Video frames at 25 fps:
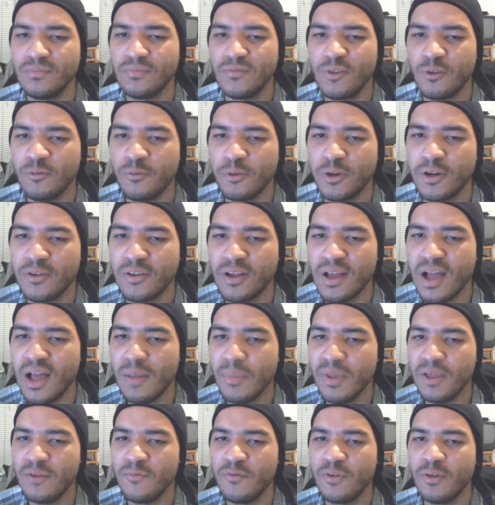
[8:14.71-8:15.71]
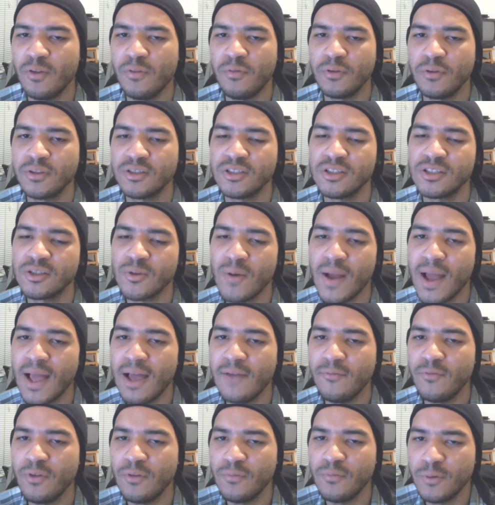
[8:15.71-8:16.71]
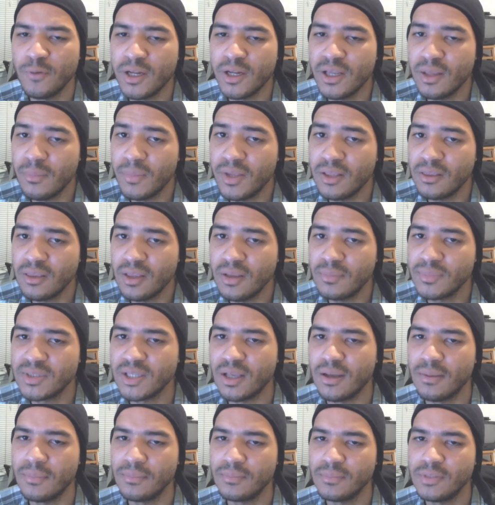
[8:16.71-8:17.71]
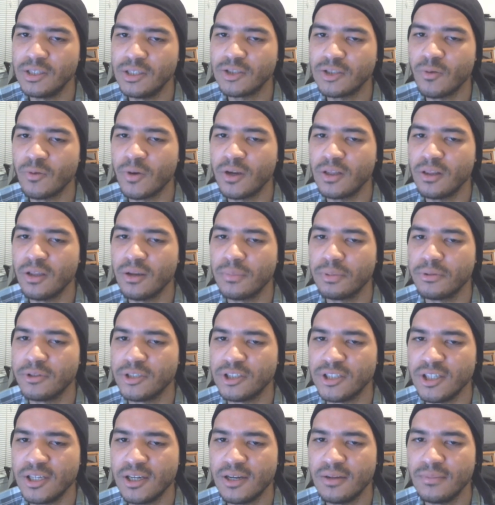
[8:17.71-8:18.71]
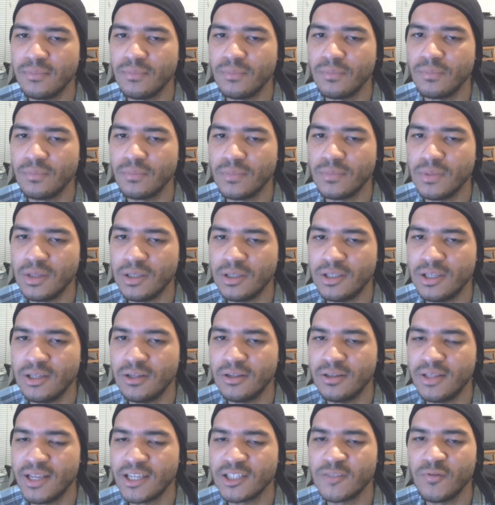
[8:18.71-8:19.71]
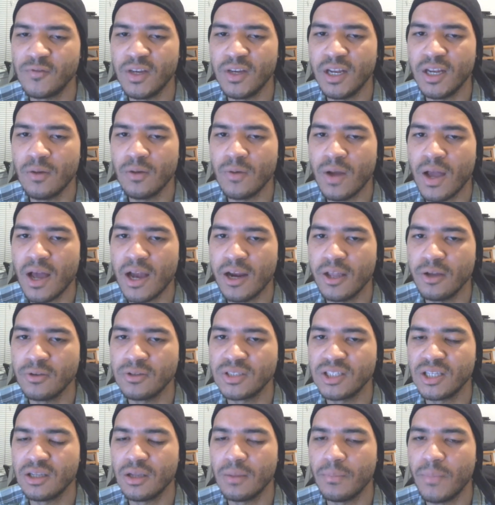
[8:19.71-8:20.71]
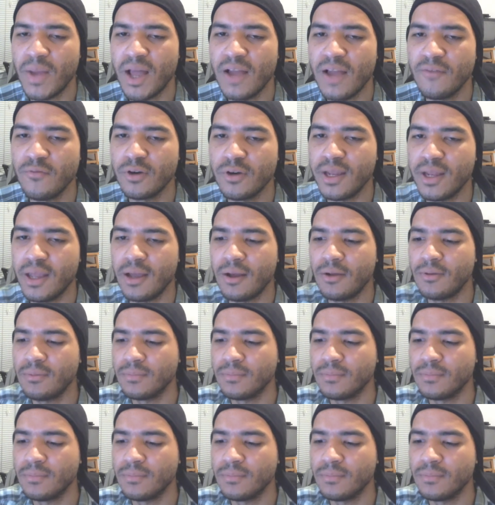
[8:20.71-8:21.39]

Feel free to comment, feel free to subscribe, feel free to give me a thumbs up. It's greatly appreciated. Until the next video, adios and goodbye for now.